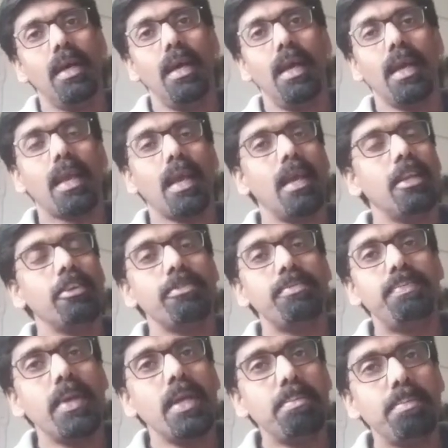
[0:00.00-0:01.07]
a kind
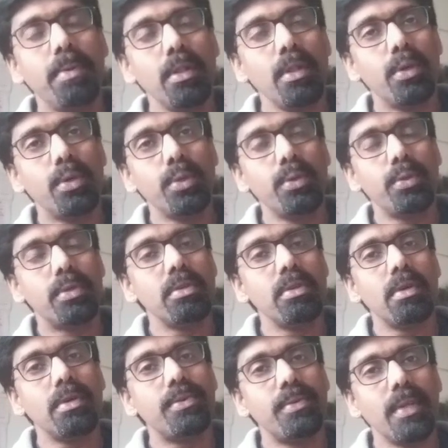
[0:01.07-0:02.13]
of people who do
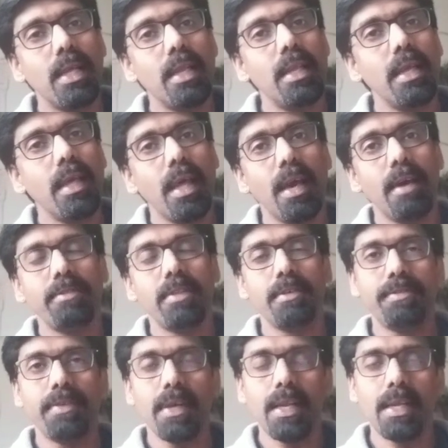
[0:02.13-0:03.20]
not really have the
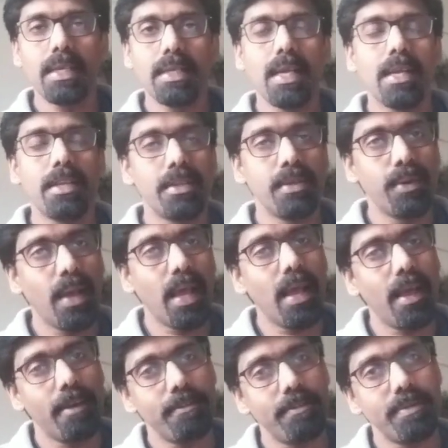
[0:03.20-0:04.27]
feelings as you
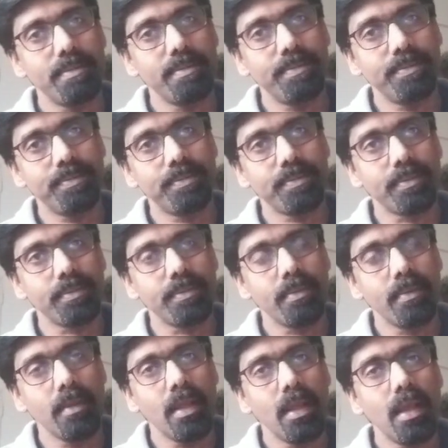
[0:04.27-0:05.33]
have.
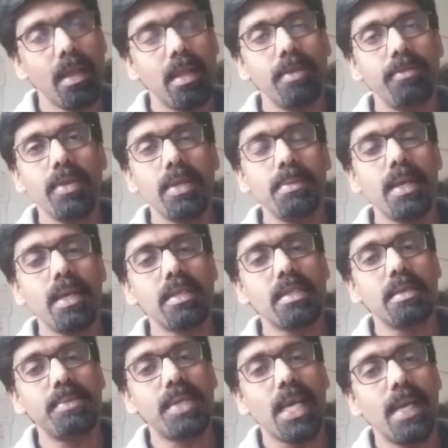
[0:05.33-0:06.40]
And we may
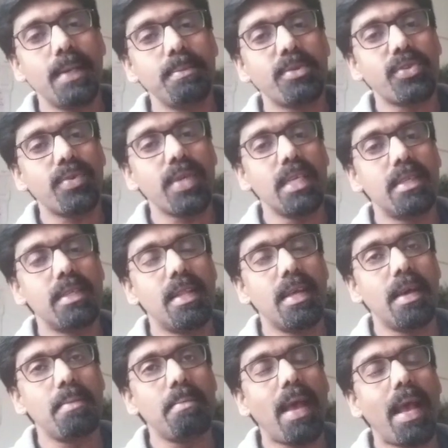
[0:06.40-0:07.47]
sometimes treat
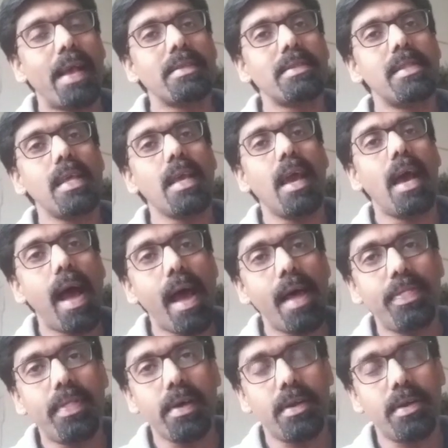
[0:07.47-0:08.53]
them as the
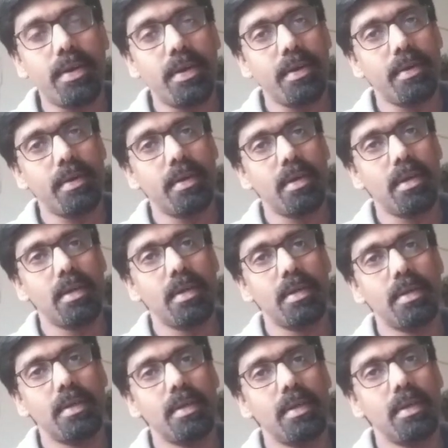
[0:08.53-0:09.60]
other.
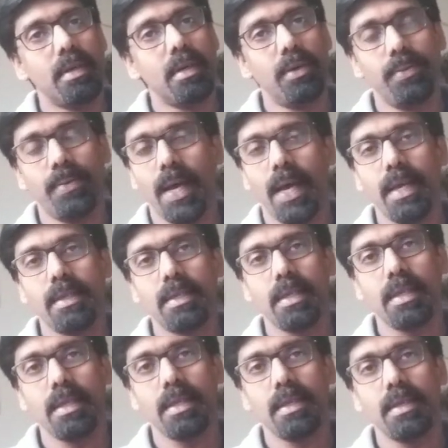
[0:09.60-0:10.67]
All right,
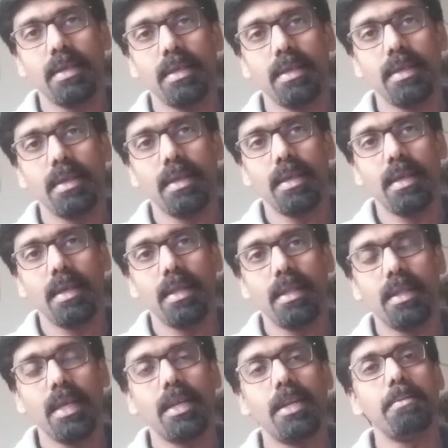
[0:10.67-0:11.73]

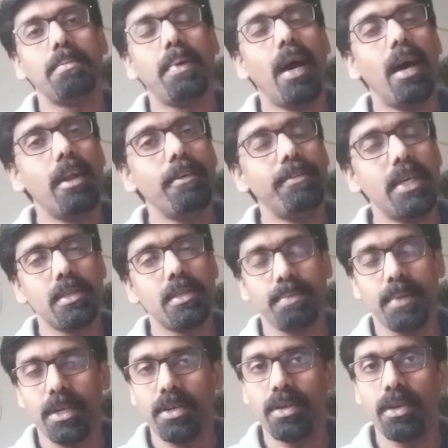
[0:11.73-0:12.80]
they are a part of
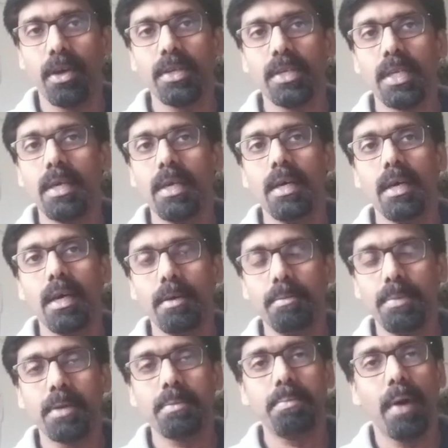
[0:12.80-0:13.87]
but not a
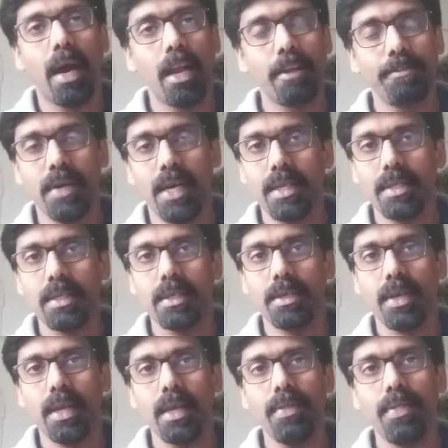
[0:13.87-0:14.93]
big part of us.
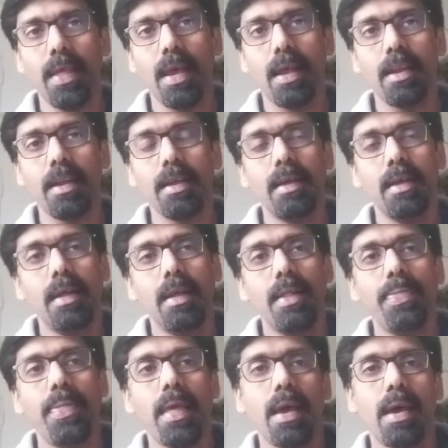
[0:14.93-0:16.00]
Okay,
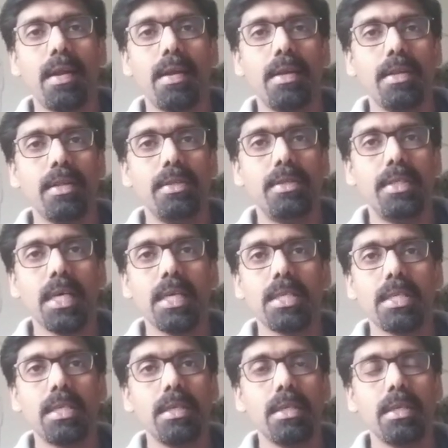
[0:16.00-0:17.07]
they are
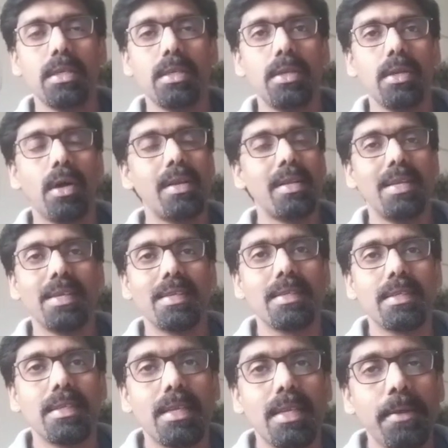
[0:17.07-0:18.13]
just not a
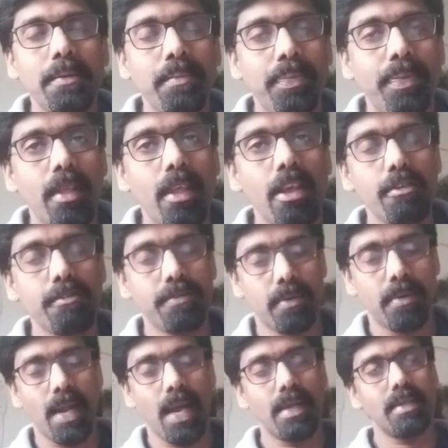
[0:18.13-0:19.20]
necessity
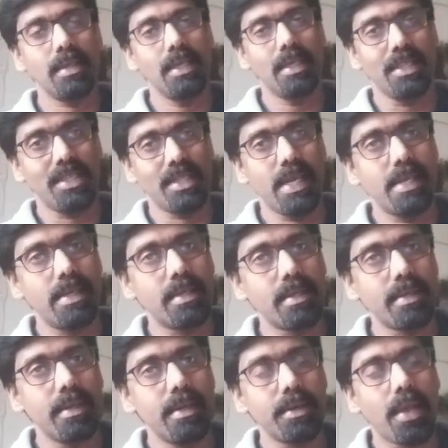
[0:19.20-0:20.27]
for us in the
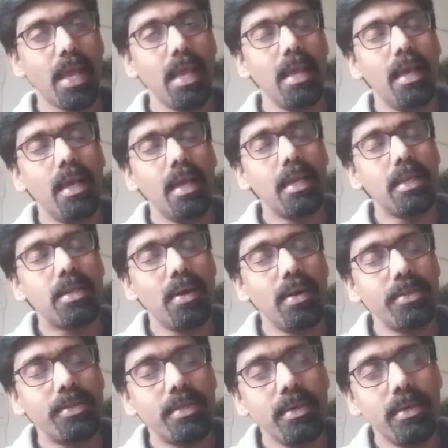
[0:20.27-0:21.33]
sense. Okay, it
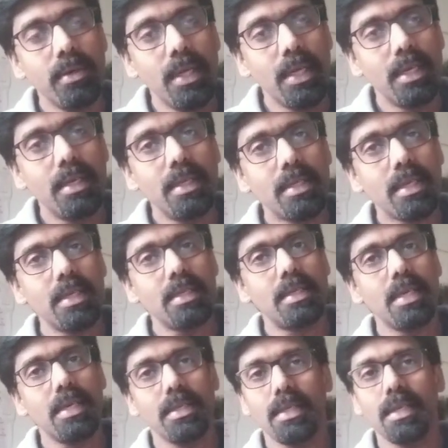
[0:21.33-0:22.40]
also
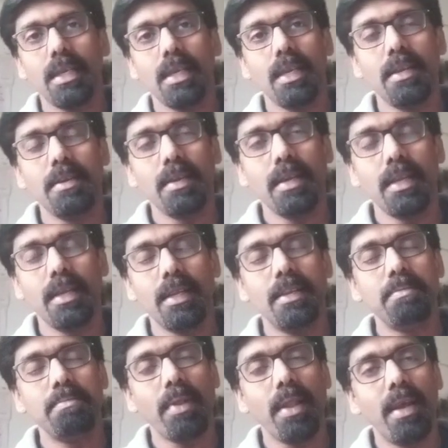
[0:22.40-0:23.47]
discusses in an
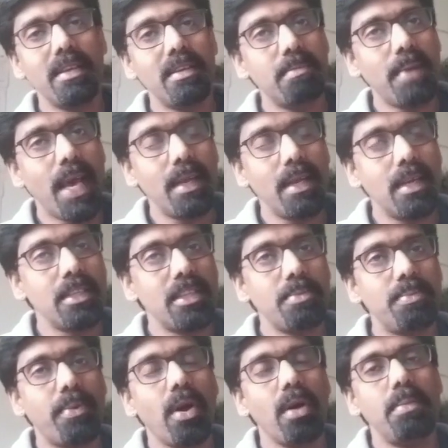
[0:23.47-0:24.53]
implied manner the
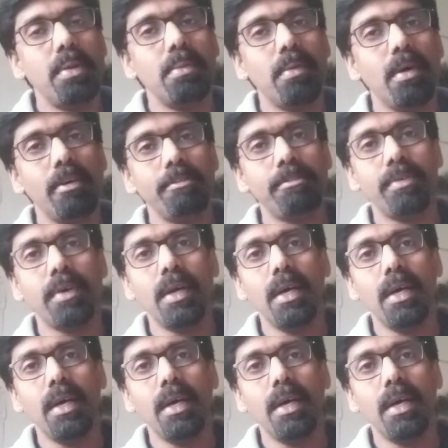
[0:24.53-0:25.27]
problem of